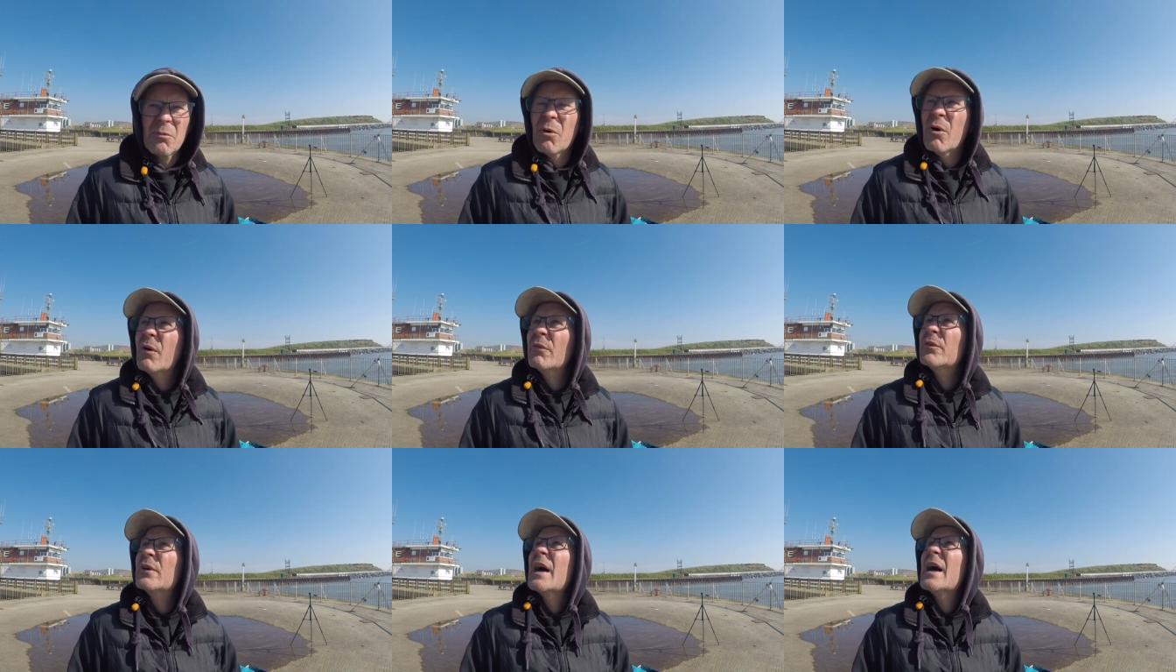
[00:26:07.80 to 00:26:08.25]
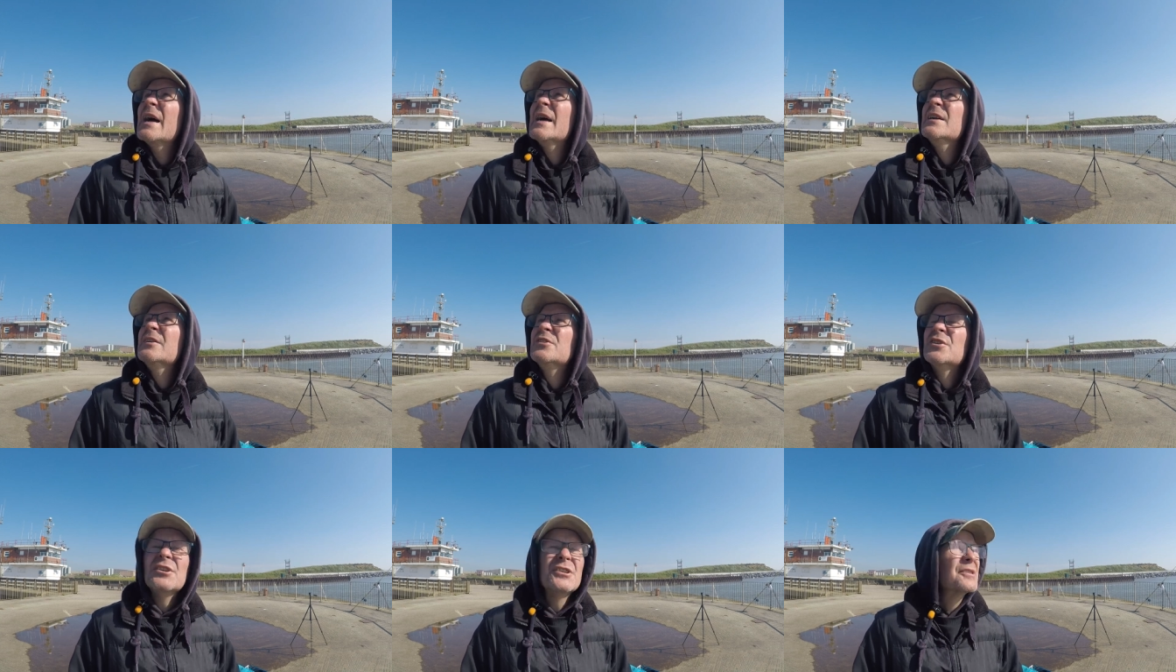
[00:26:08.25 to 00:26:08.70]
water for
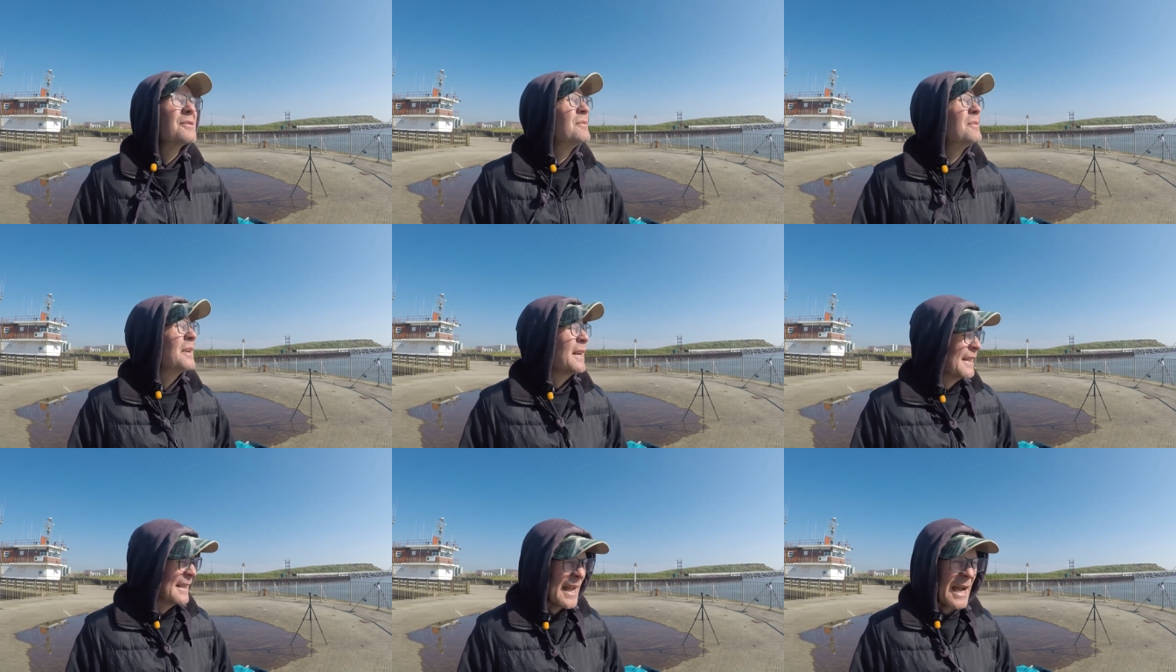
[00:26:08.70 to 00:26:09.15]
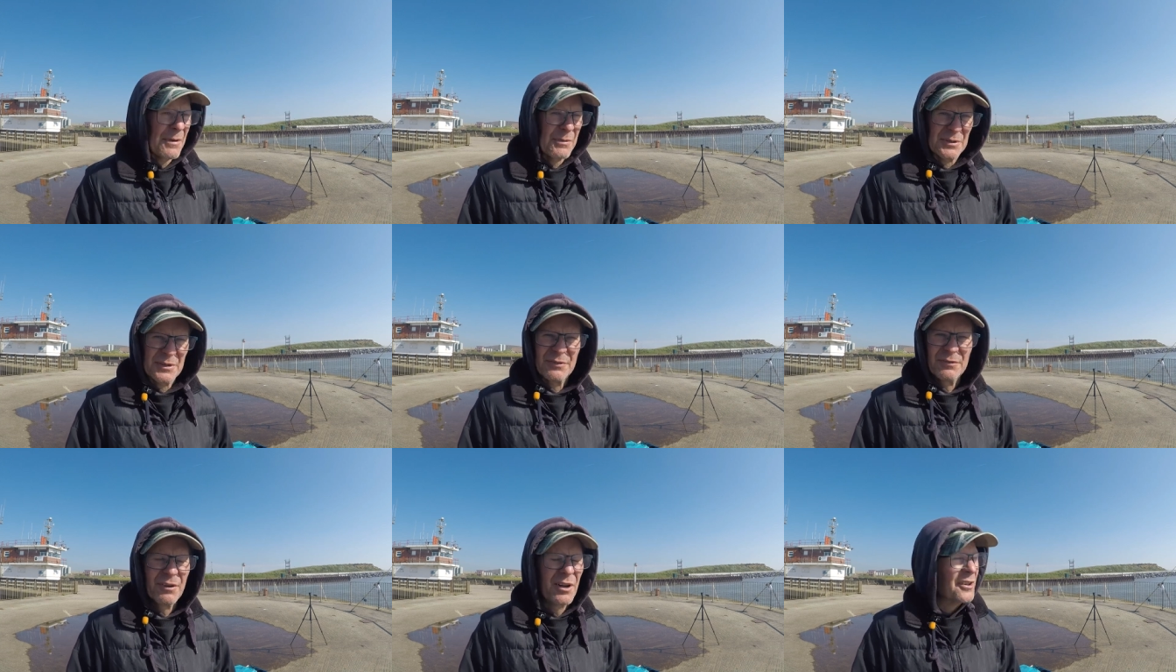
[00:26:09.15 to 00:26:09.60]
ages, and now
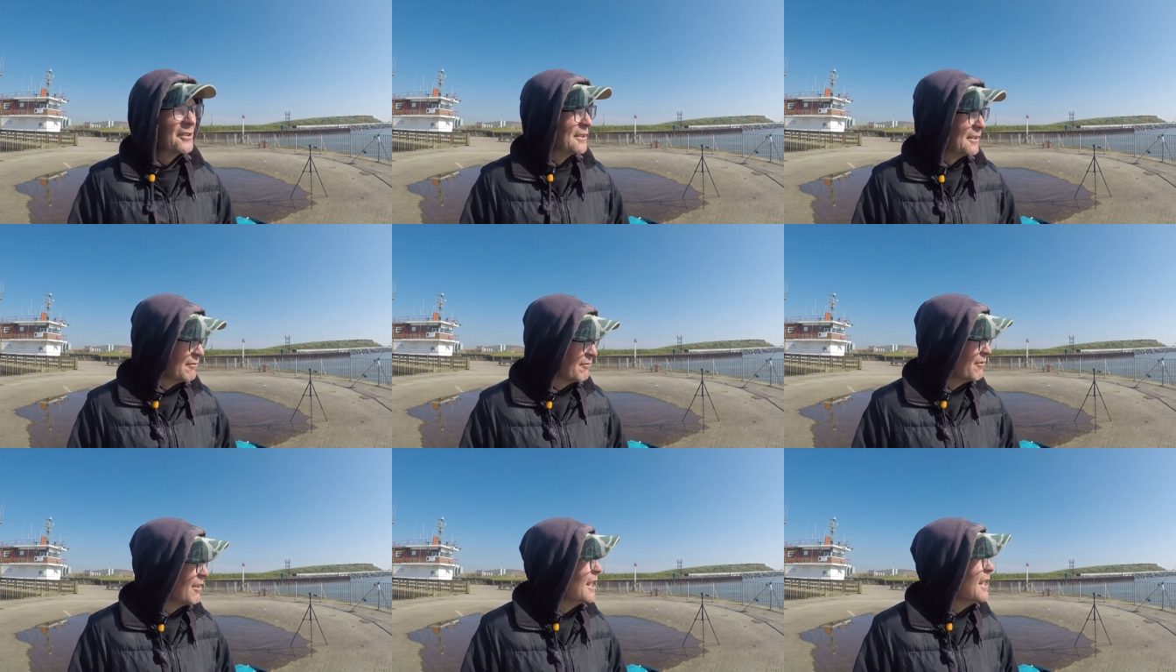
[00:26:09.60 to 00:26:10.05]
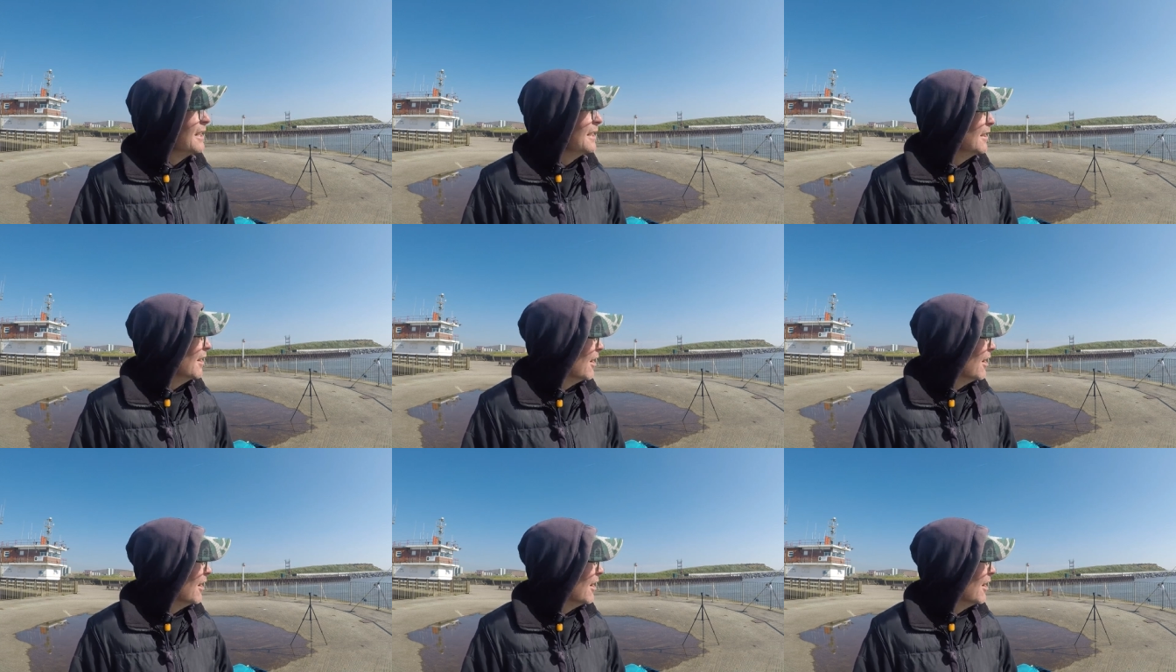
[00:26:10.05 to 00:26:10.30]
it's flooding really